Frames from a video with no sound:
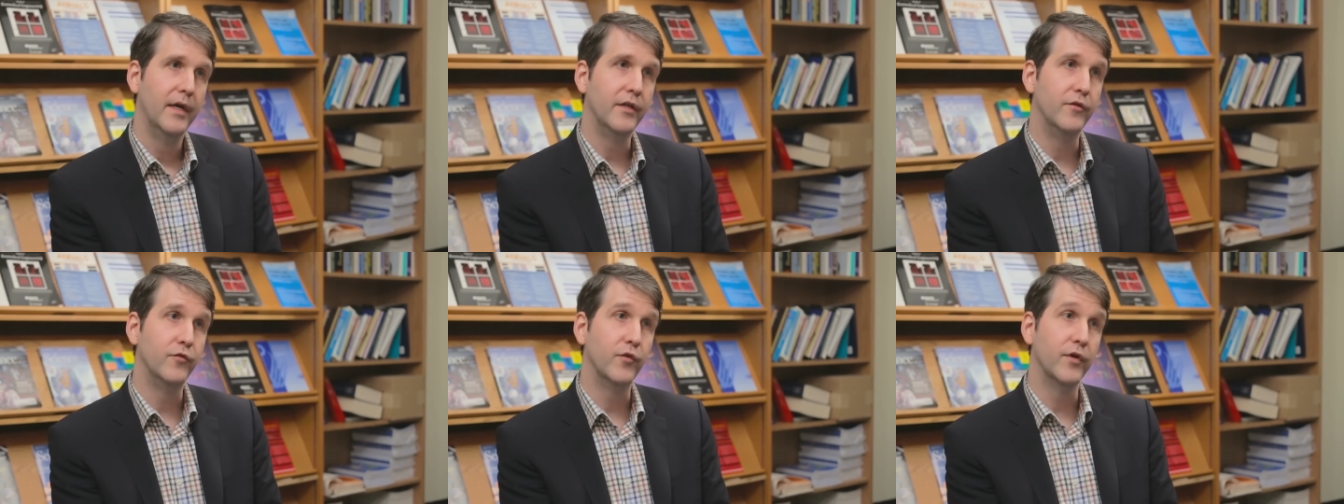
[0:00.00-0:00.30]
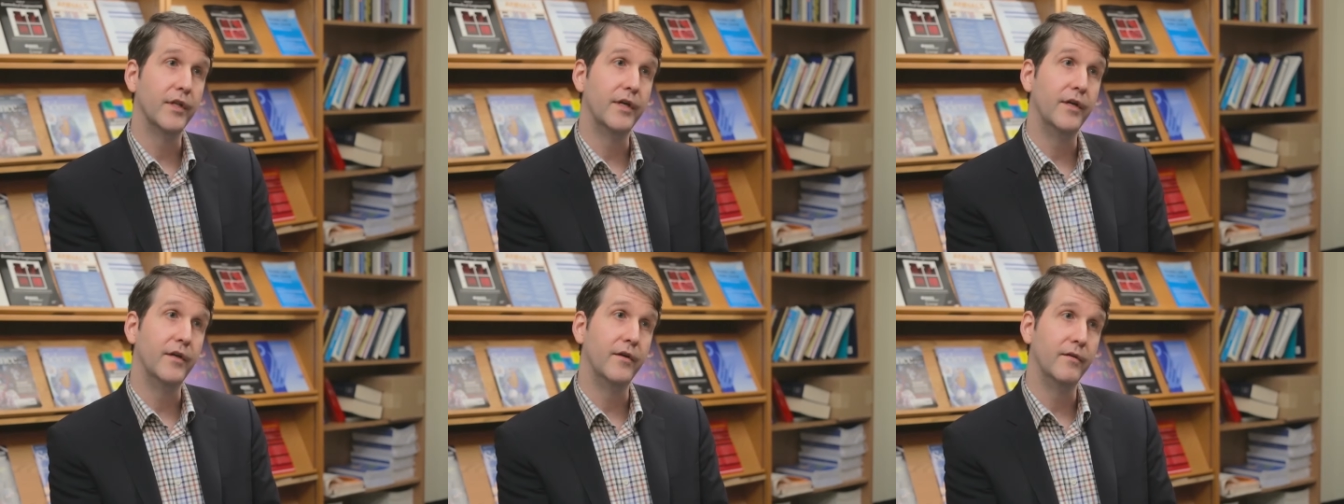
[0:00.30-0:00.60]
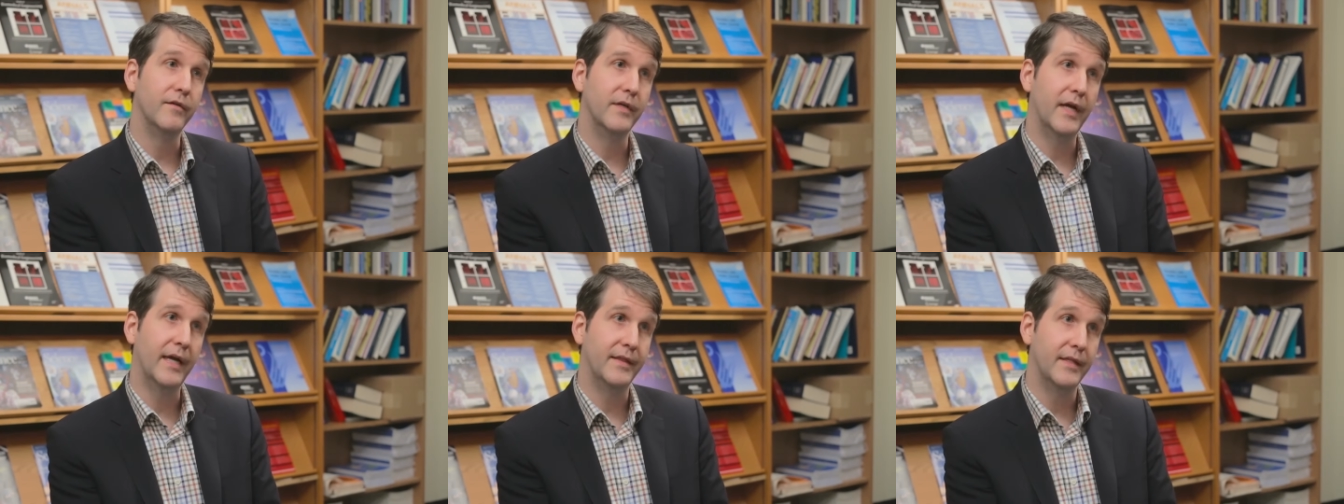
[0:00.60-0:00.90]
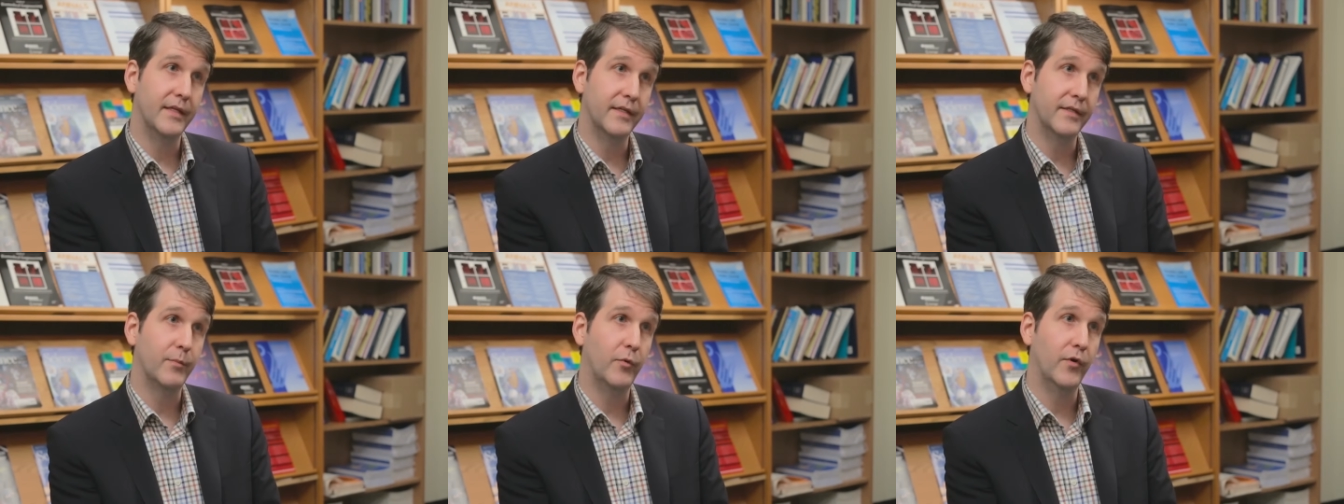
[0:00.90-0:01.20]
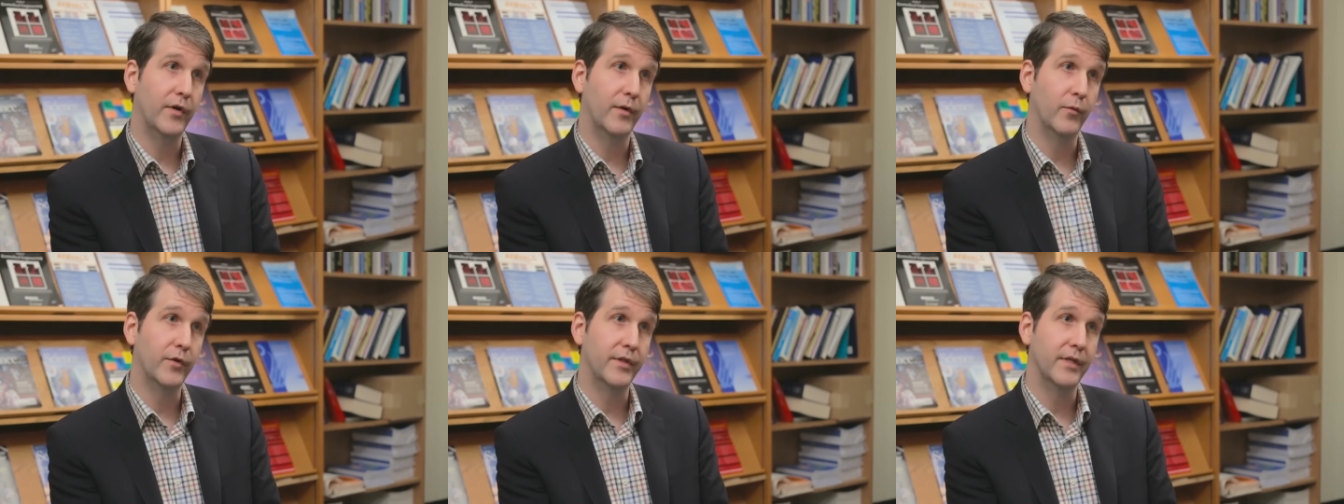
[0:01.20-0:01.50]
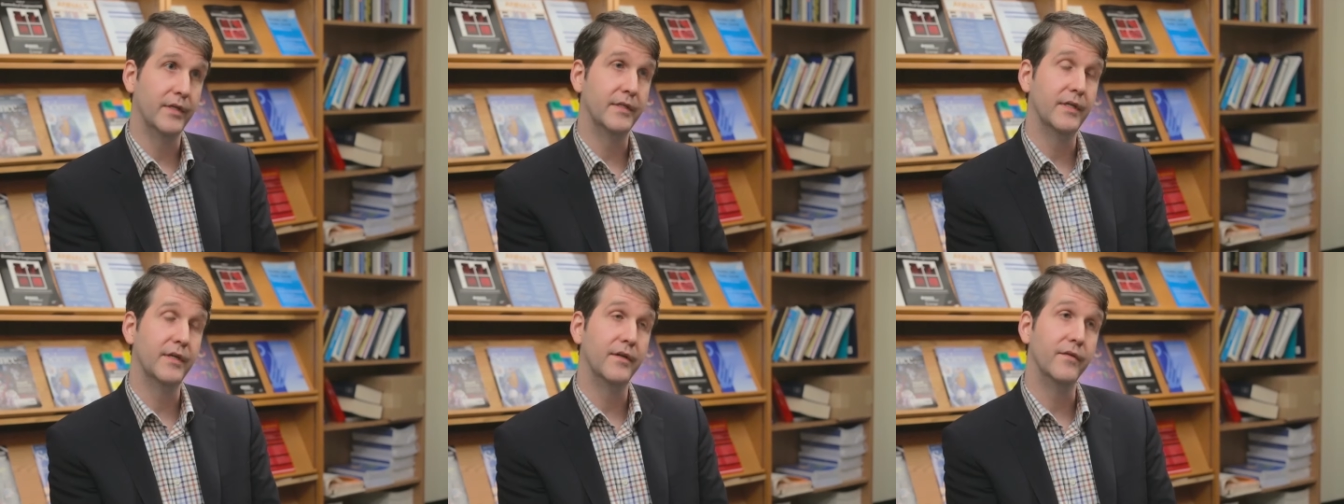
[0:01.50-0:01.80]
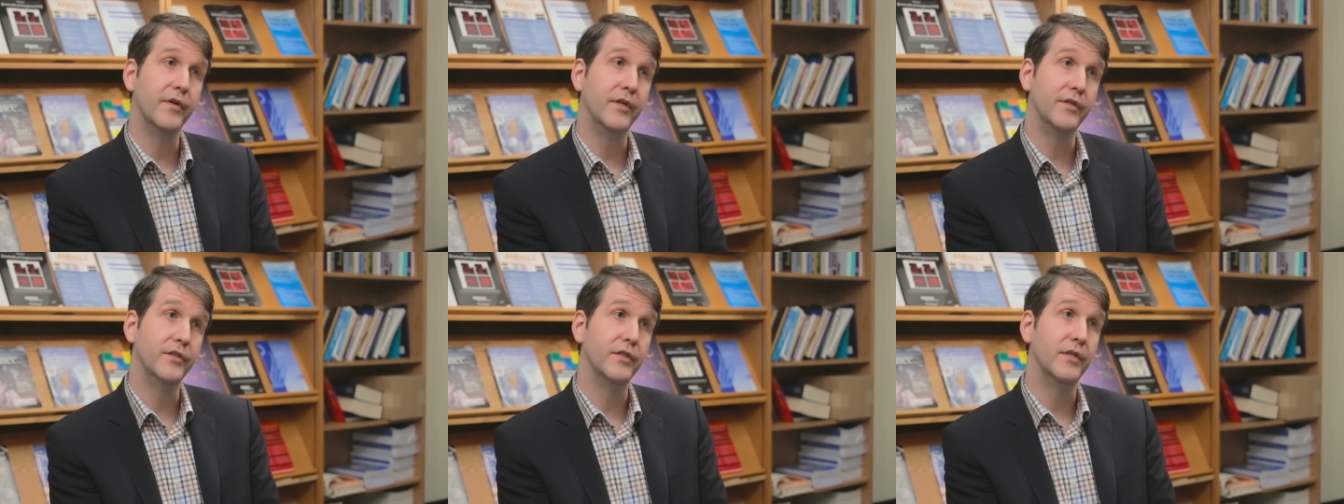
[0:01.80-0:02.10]
is really at this point with this
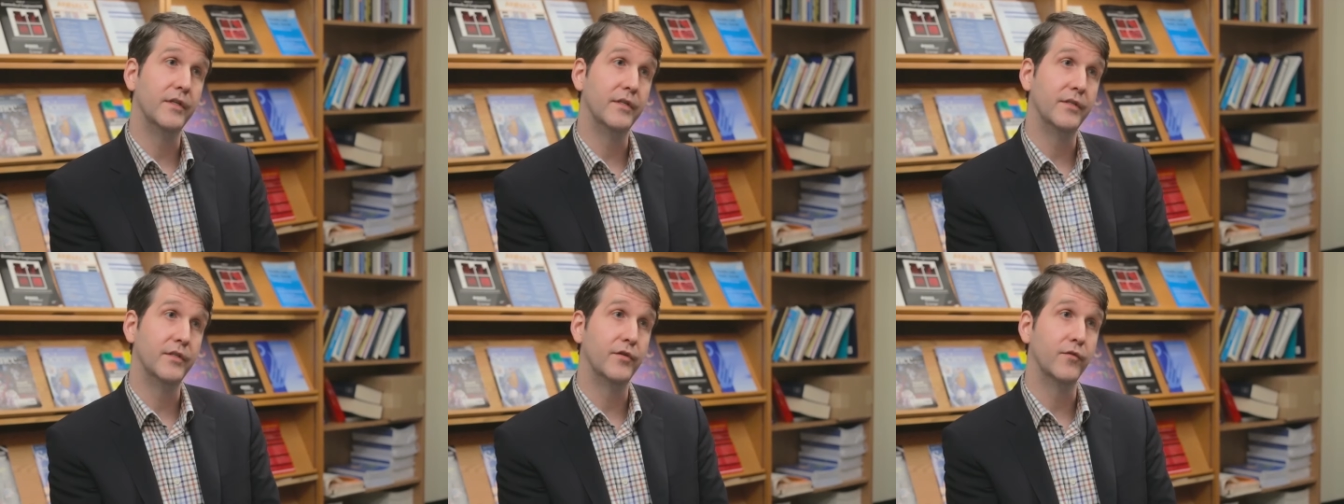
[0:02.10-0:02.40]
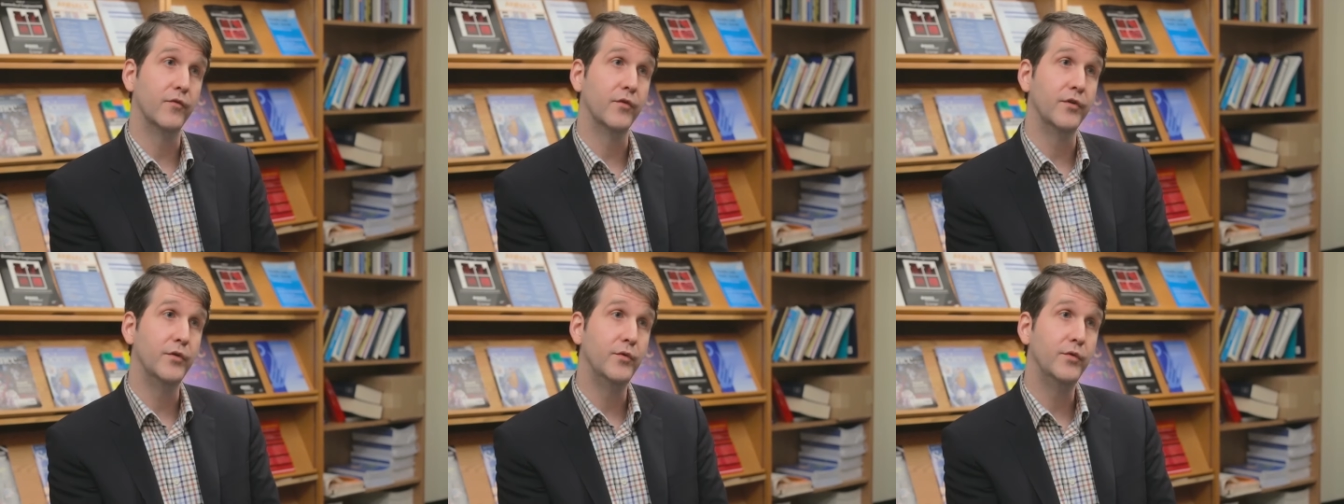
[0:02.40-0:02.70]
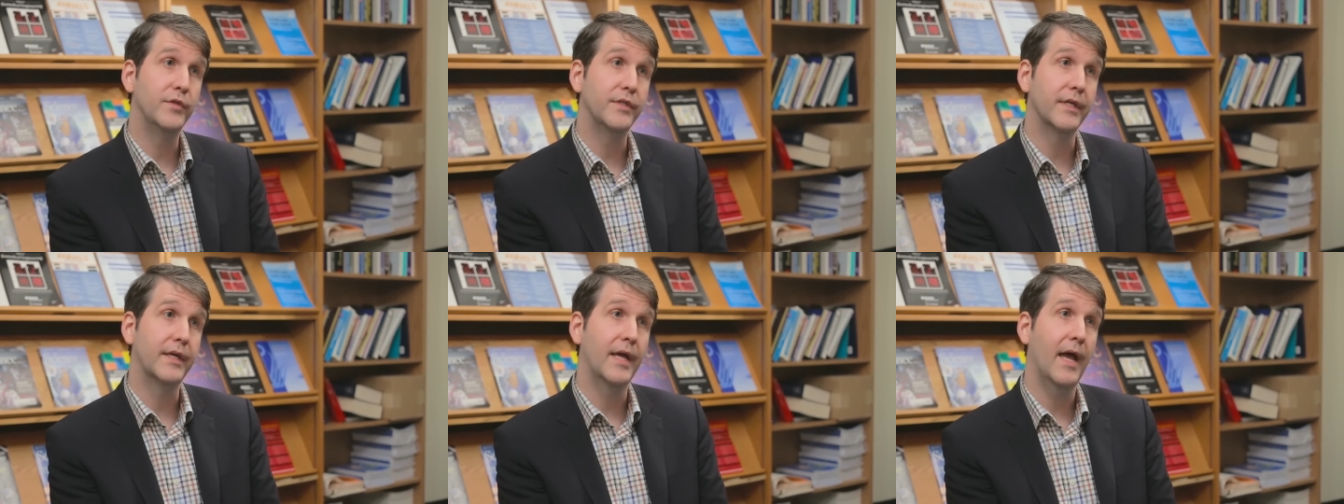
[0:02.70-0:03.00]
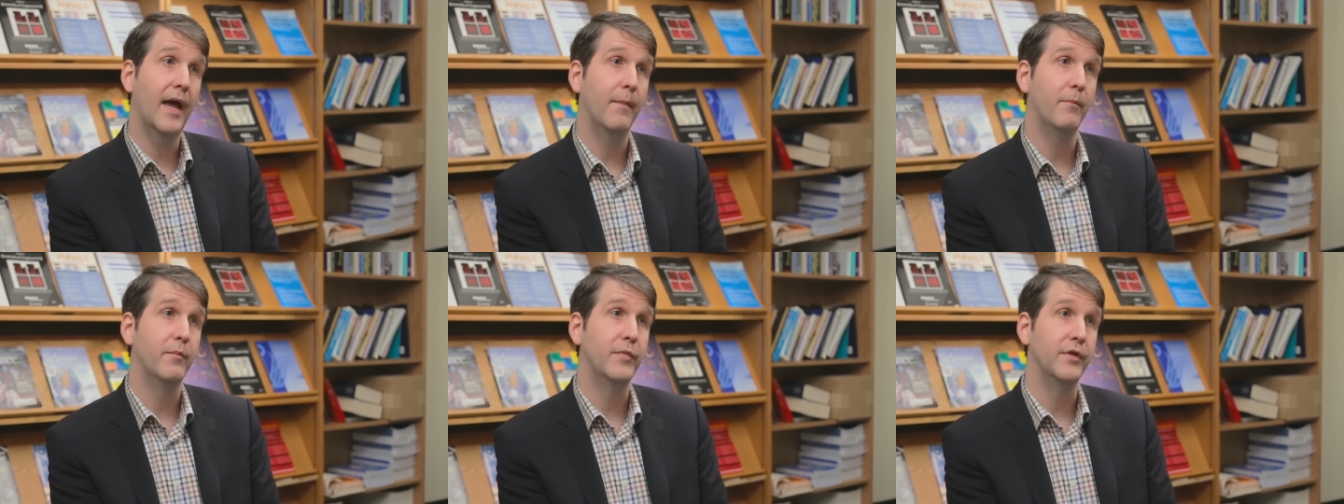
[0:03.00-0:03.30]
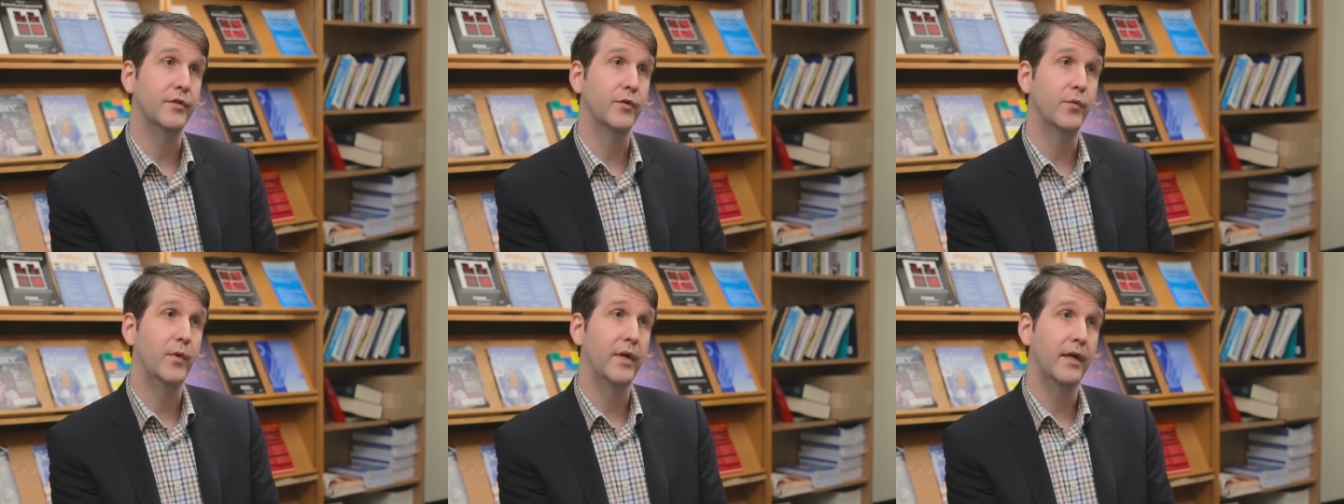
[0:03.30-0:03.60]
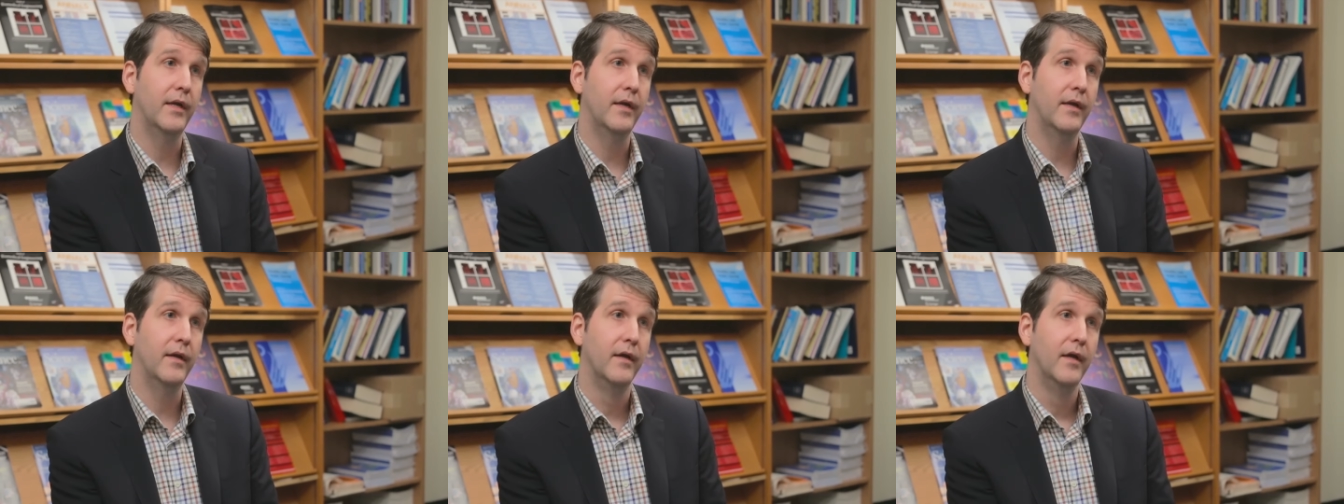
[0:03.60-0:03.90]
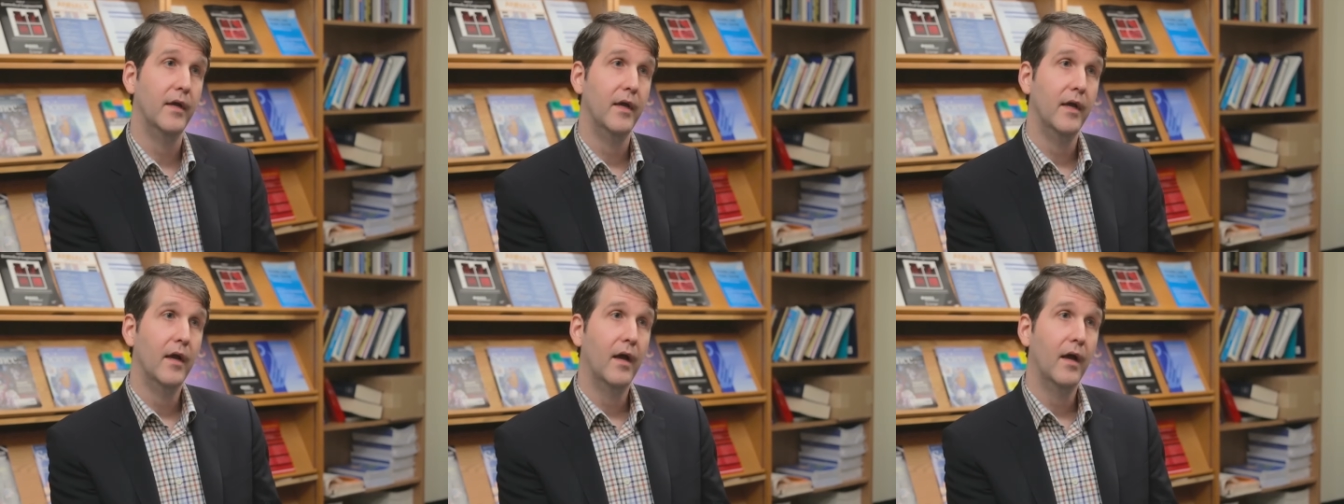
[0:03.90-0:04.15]
intervention is to reduce the gap between